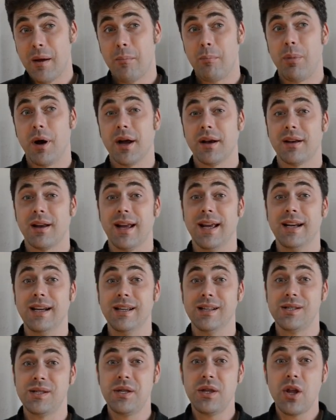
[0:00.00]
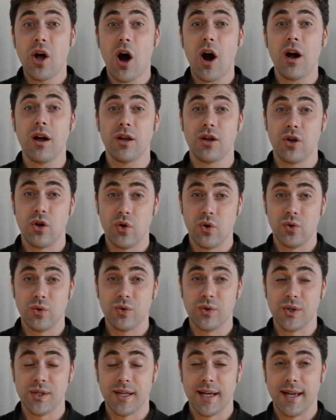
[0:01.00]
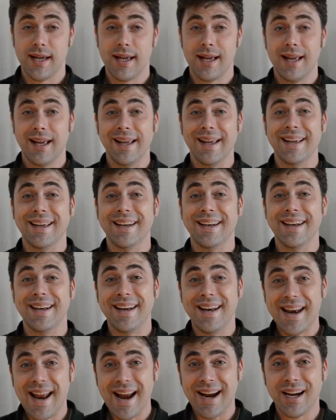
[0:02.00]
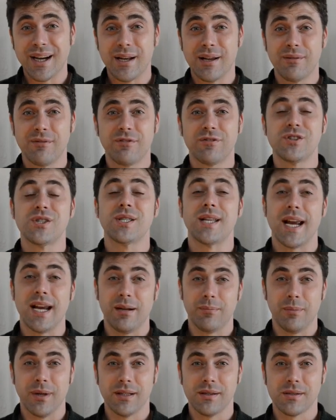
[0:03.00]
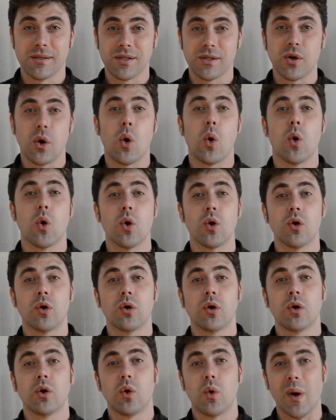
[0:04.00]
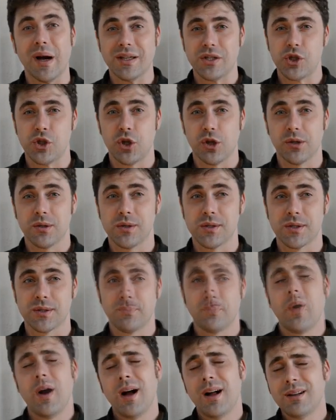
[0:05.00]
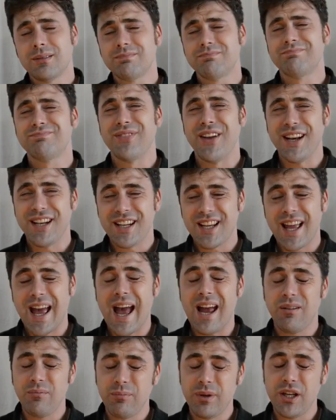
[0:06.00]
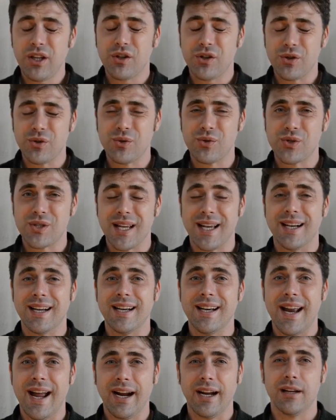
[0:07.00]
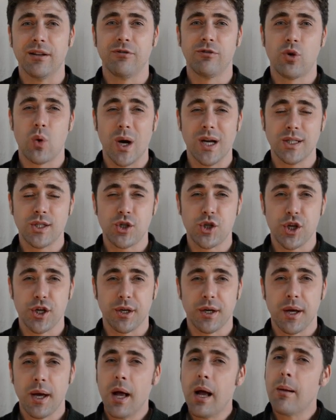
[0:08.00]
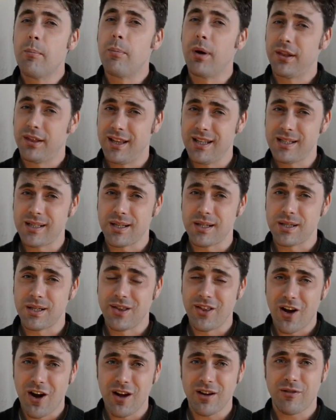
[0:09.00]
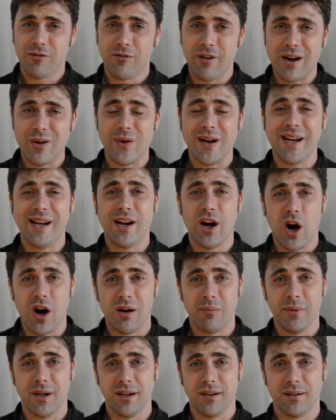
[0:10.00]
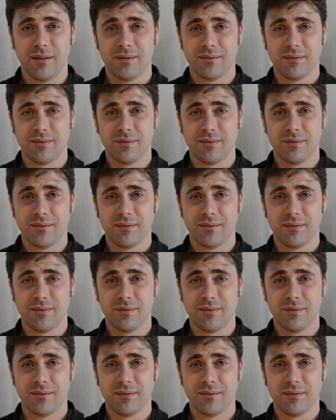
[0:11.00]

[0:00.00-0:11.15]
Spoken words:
But it is not used in negative statements or questions. Well, it can be used in a negative question, but this is not very common.